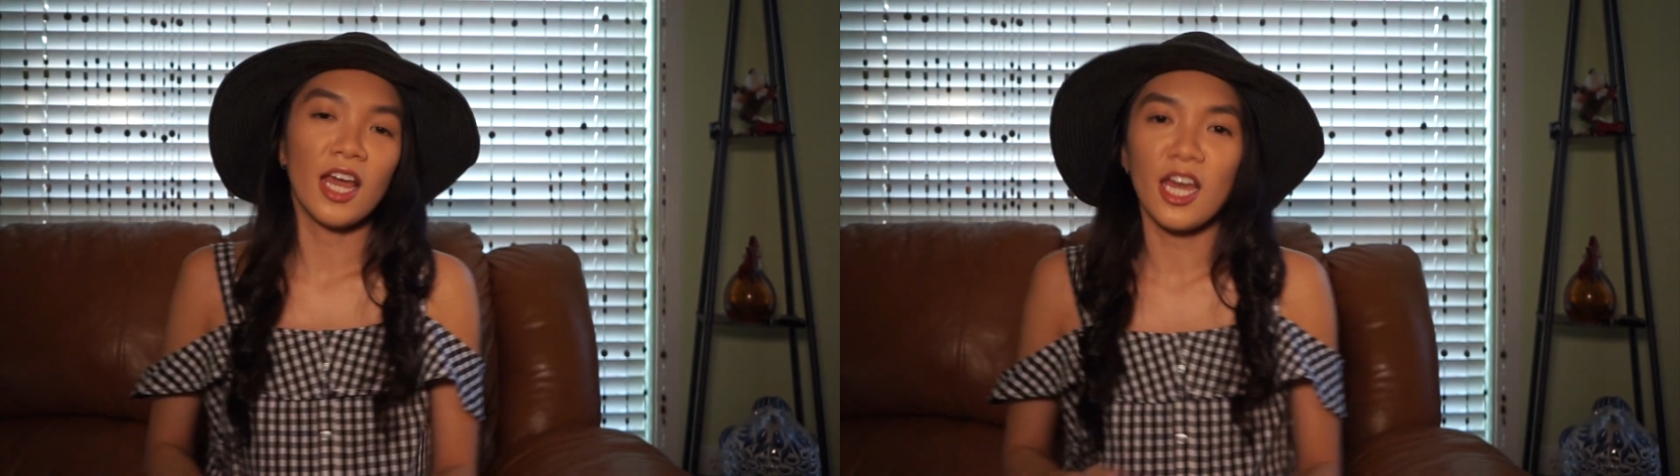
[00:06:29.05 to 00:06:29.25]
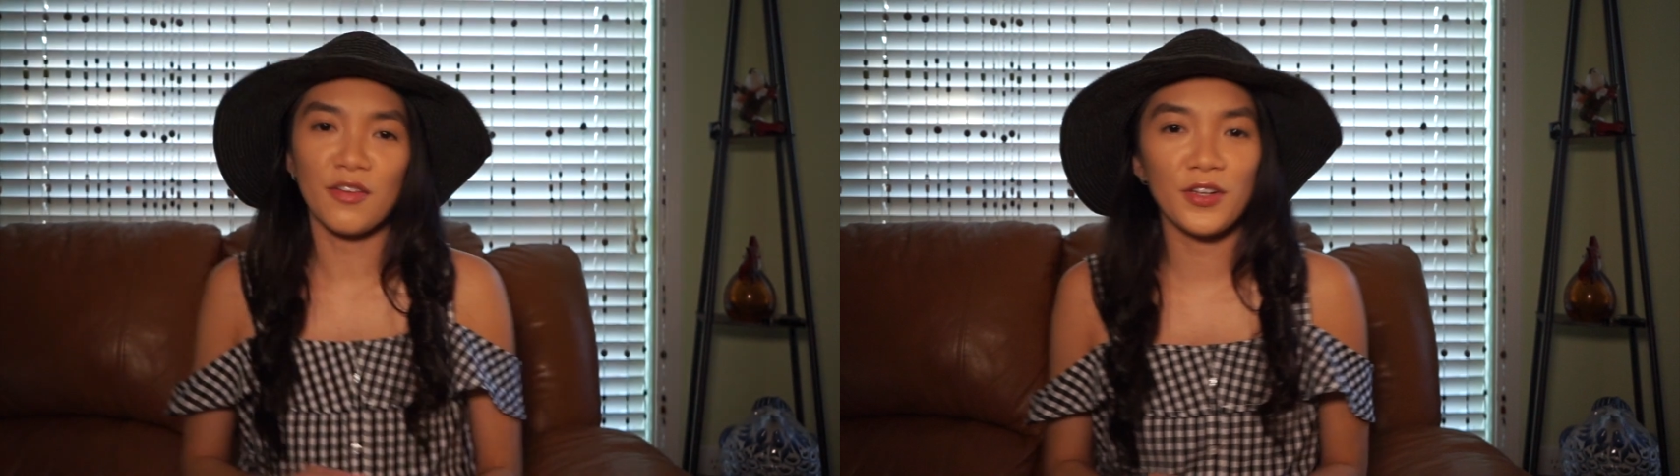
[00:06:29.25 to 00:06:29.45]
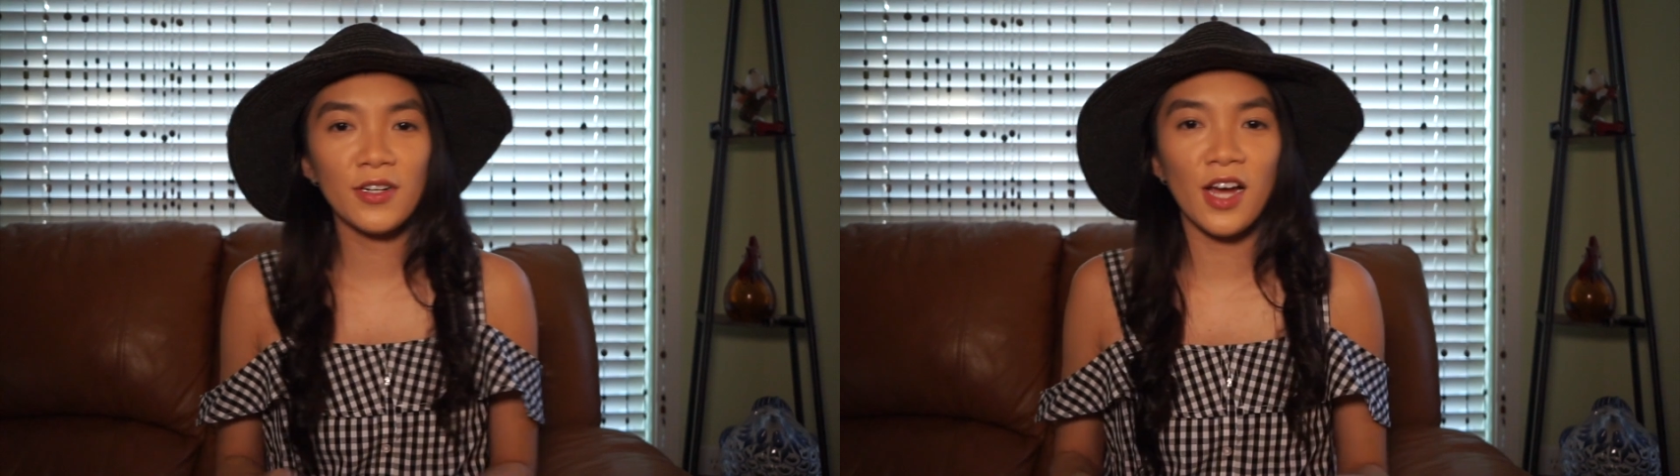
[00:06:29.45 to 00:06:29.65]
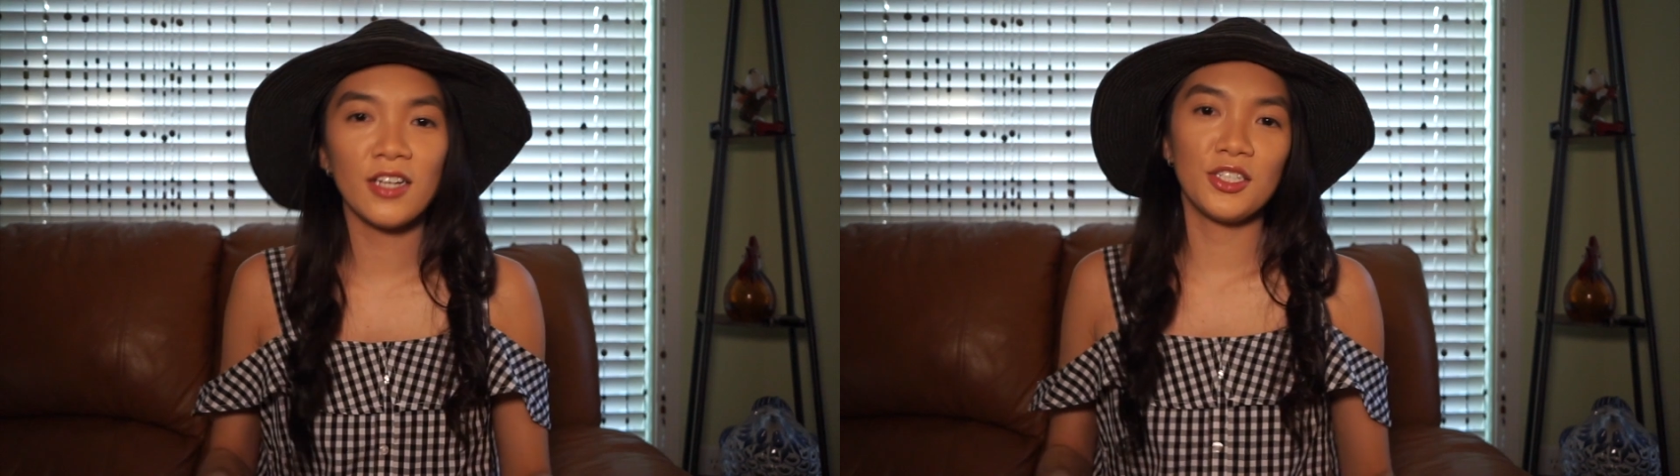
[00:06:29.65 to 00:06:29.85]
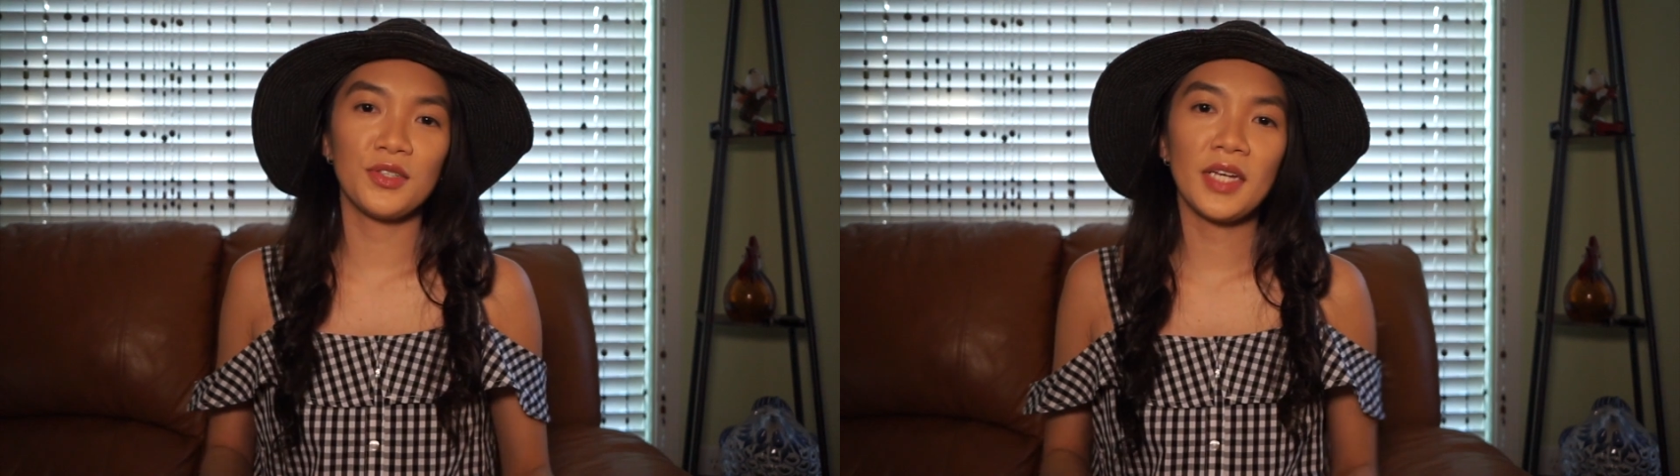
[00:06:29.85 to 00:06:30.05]
If you're not
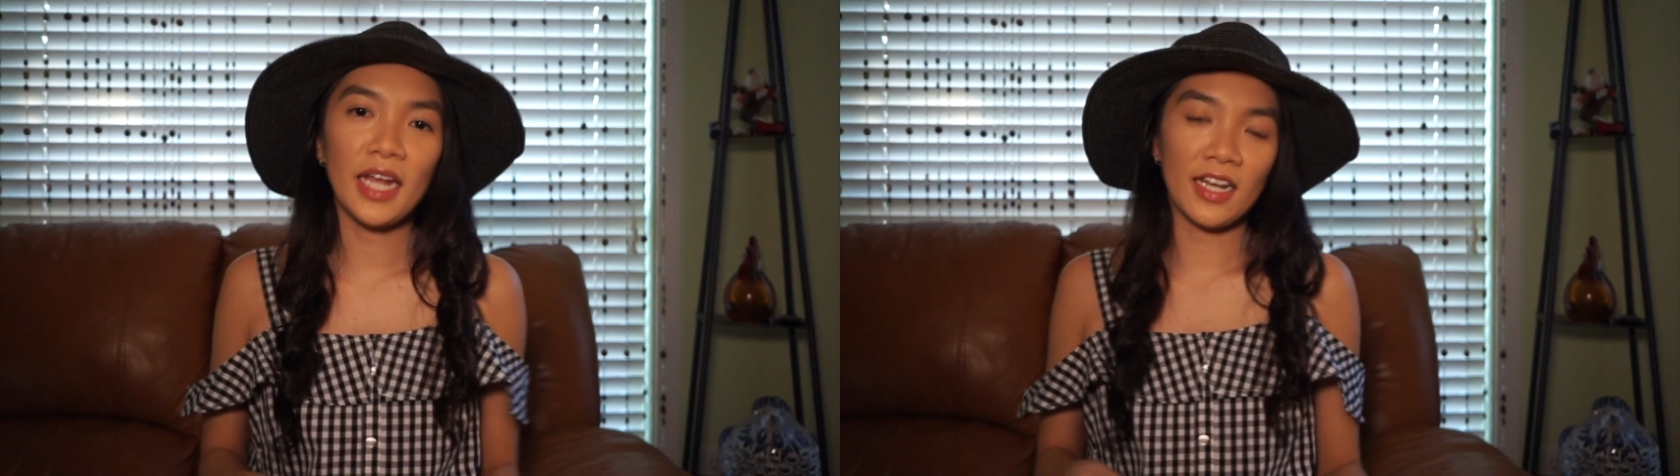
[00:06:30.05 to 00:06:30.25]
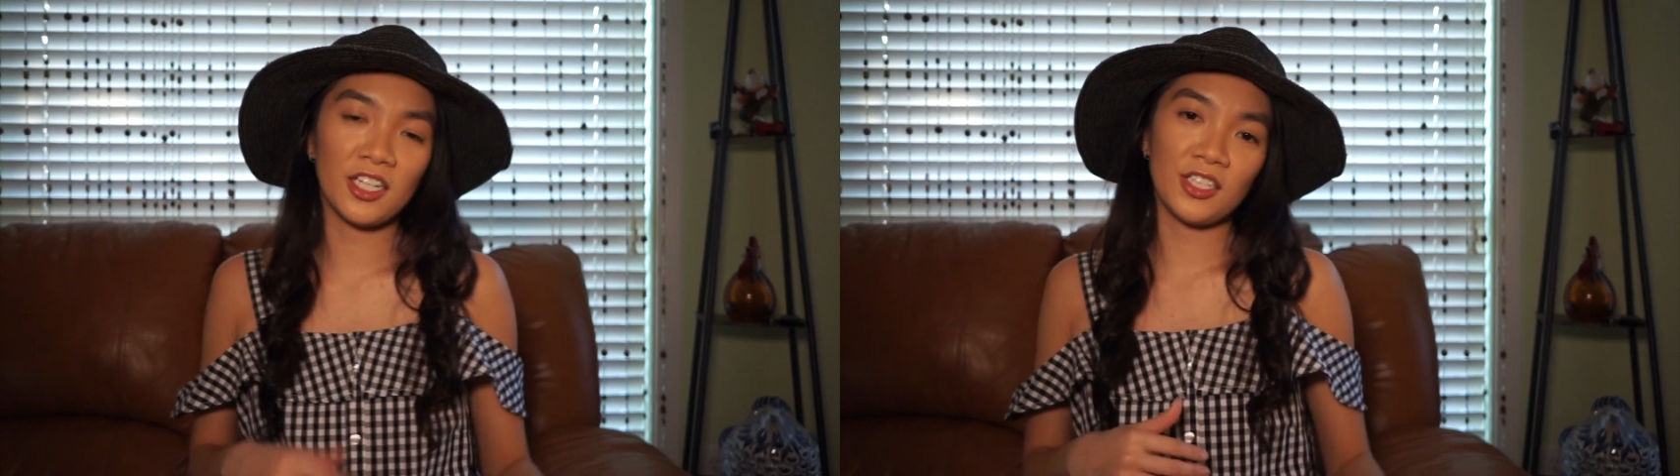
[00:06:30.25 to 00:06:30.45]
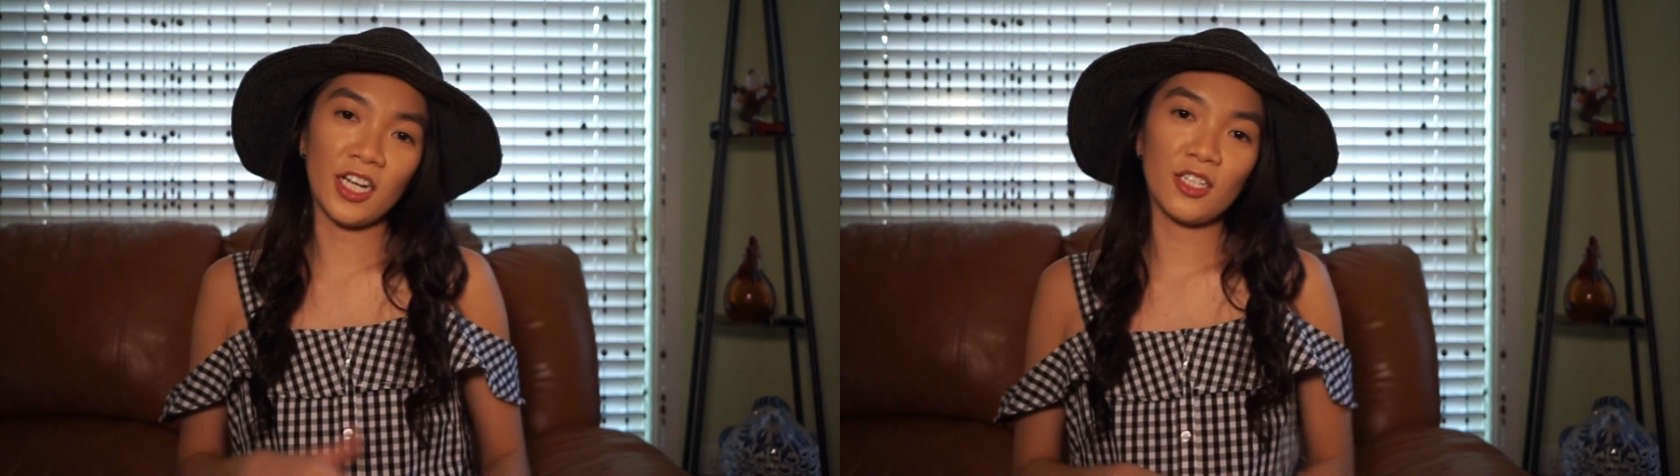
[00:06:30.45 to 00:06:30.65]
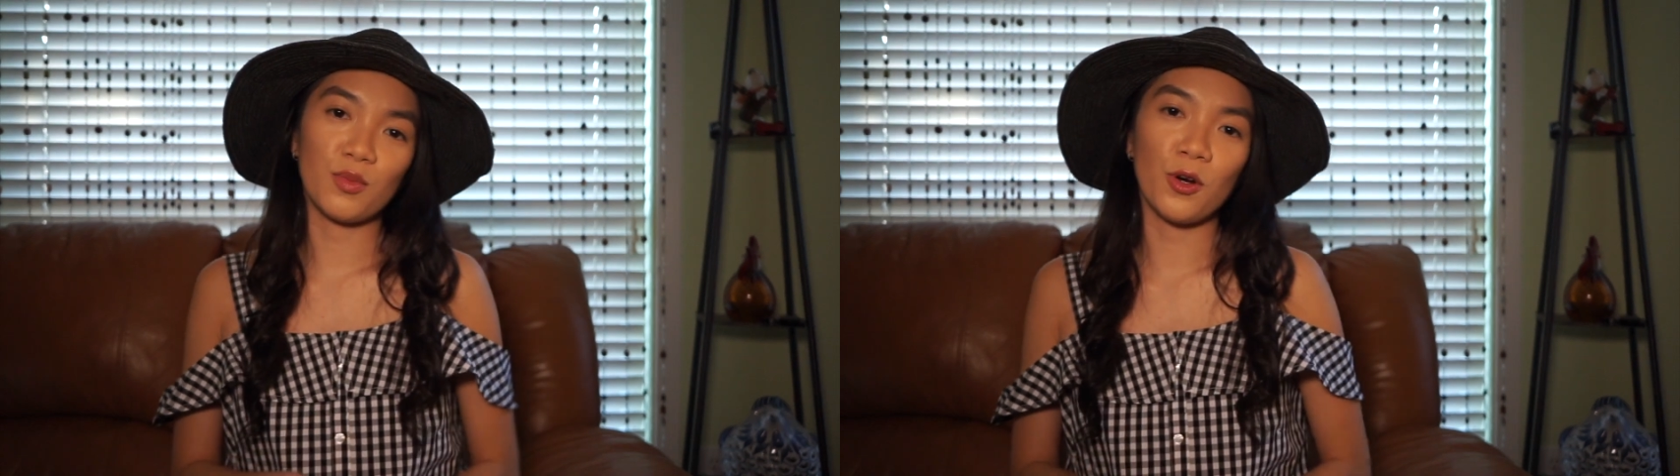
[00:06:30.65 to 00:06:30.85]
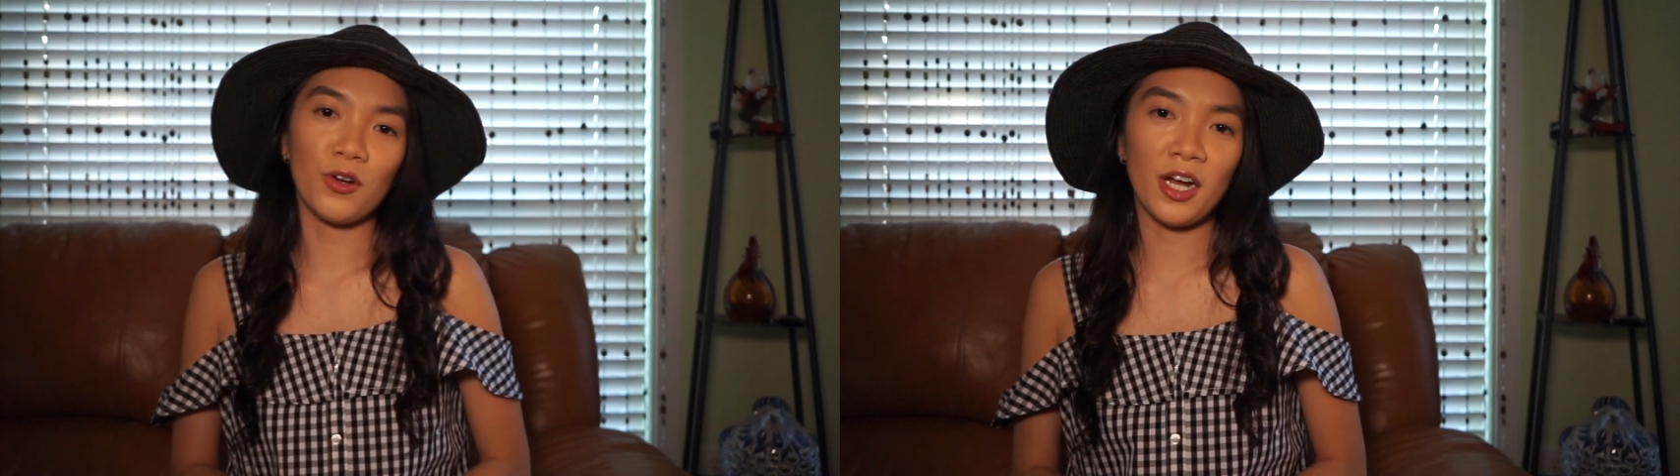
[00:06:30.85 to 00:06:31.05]
doing an exchange
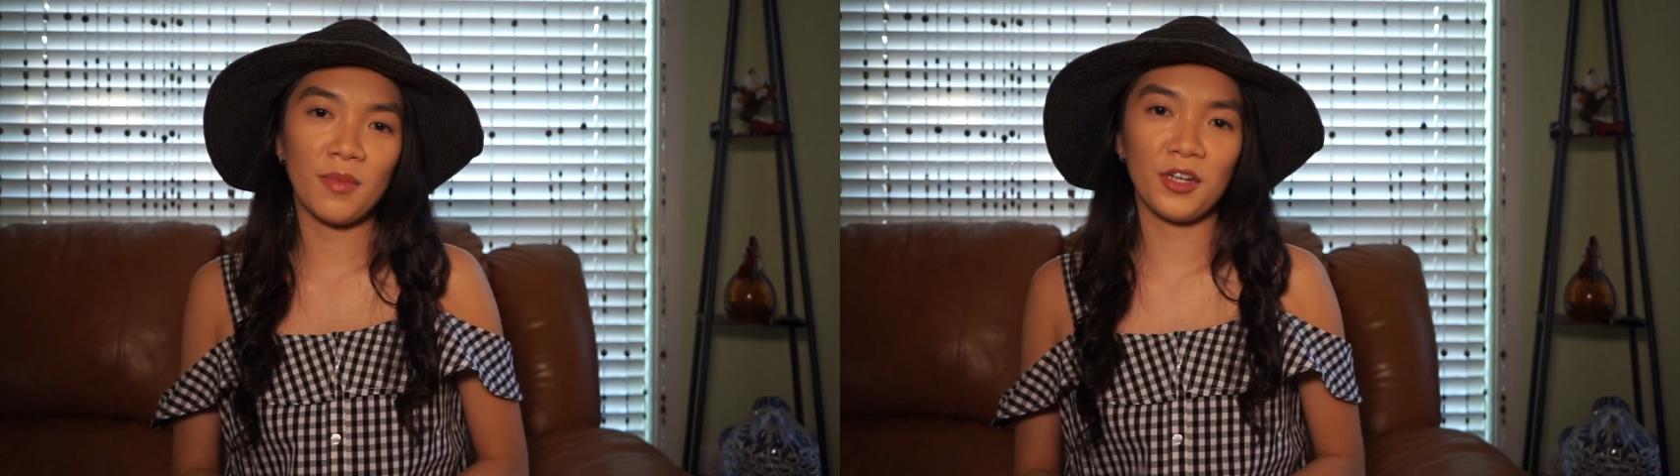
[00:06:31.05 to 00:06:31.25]
program,